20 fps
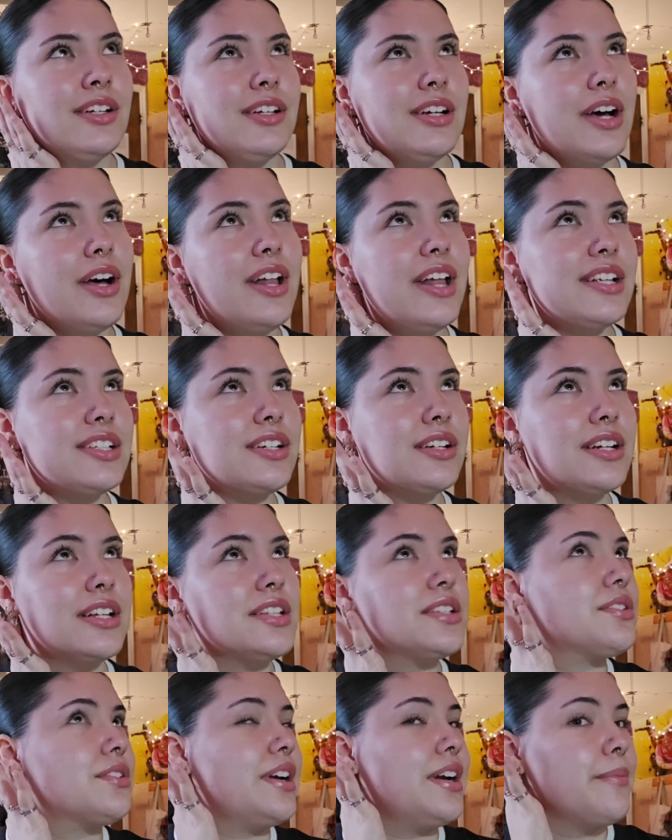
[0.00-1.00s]
I'll ask on
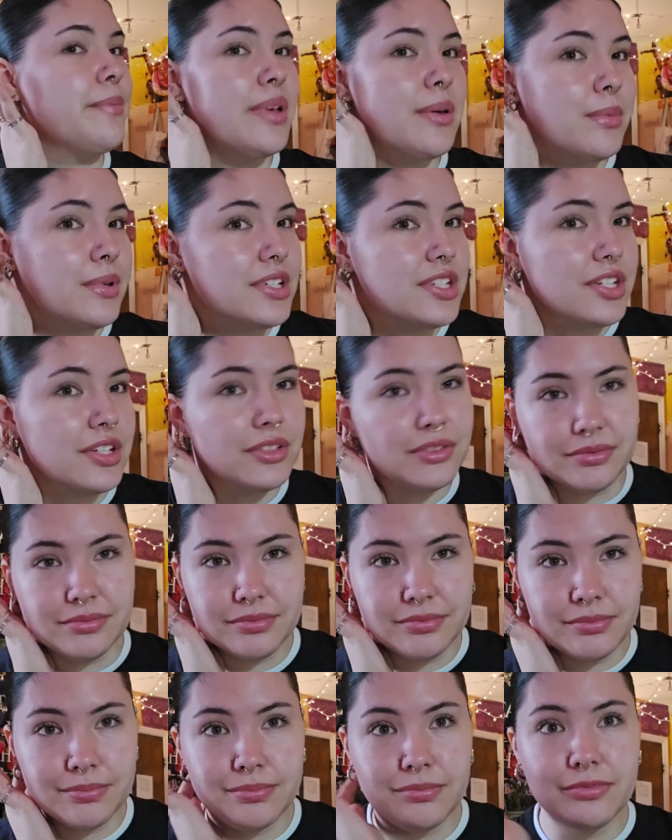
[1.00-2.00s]
Instagram maybe too.
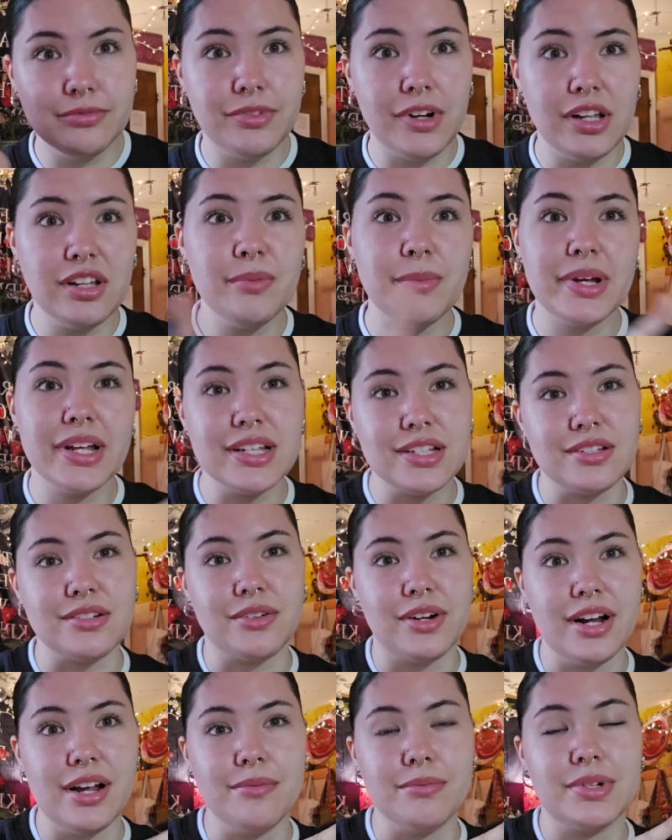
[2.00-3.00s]
Follow my
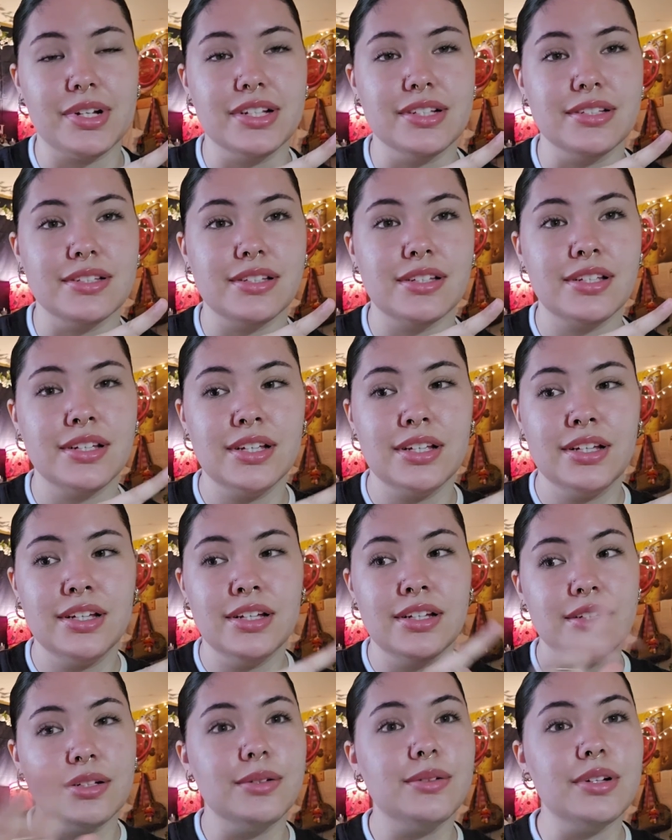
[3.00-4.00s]
Instagram because
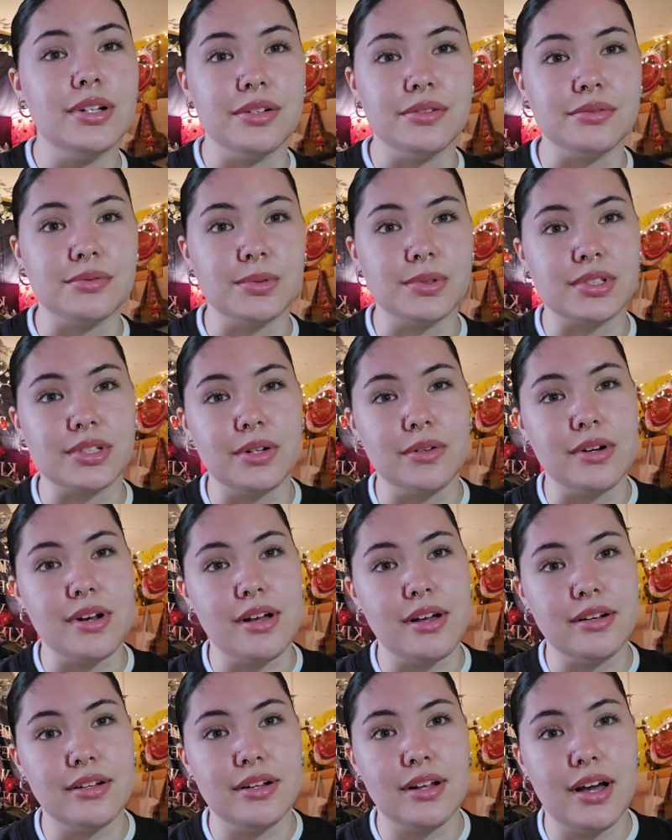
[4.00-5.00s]
who knows what's going
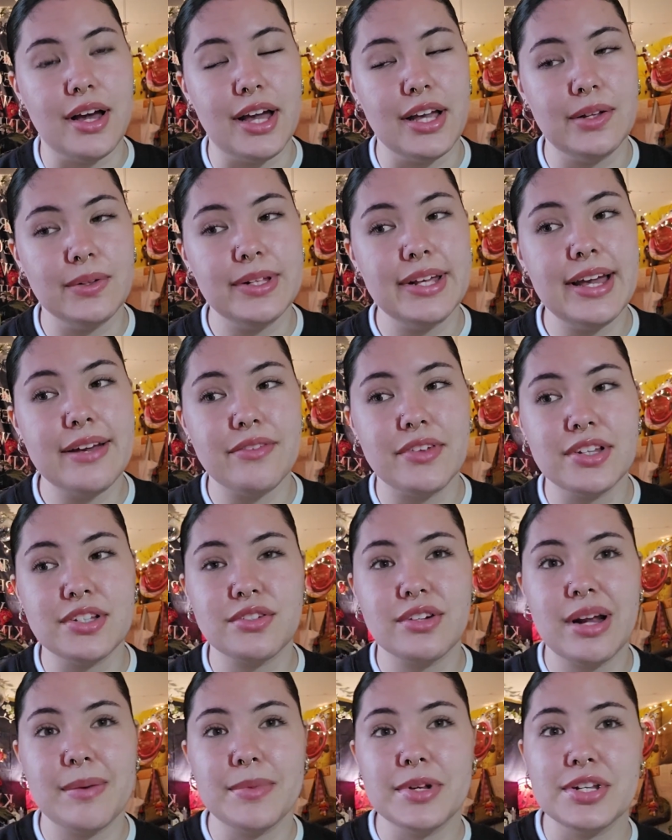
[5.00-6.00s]
on. I only have
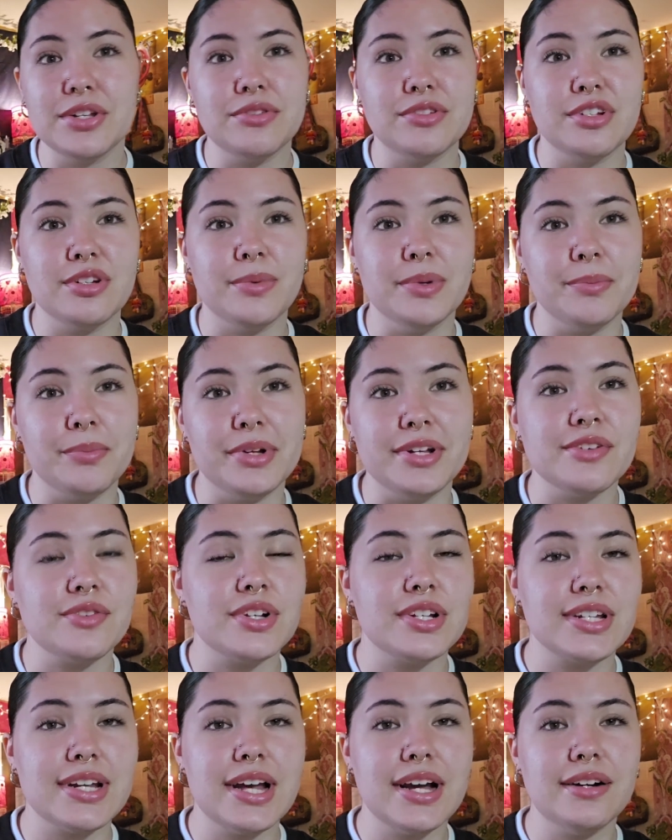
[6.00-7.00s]
Instagram and YouTube and
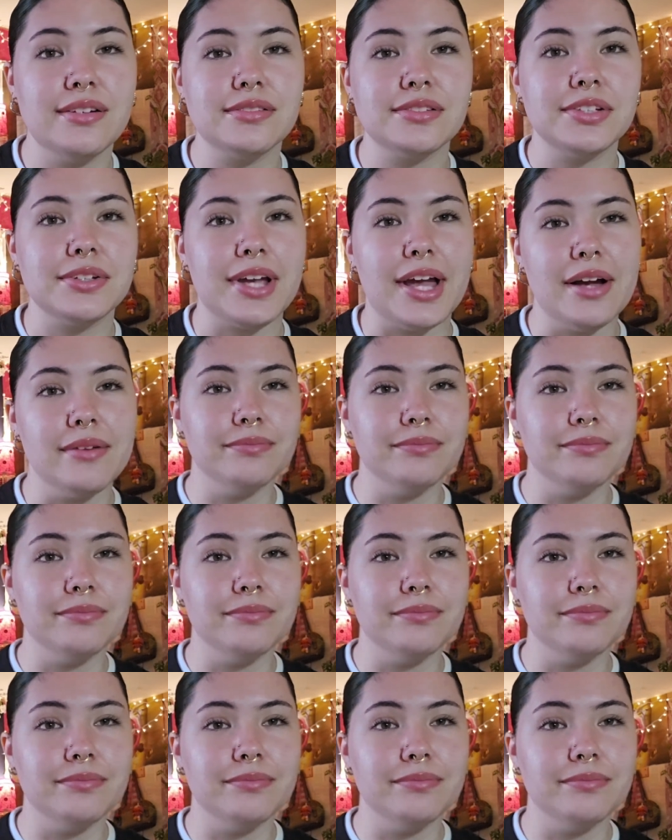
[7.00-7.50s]
Pinterest now. So yeah,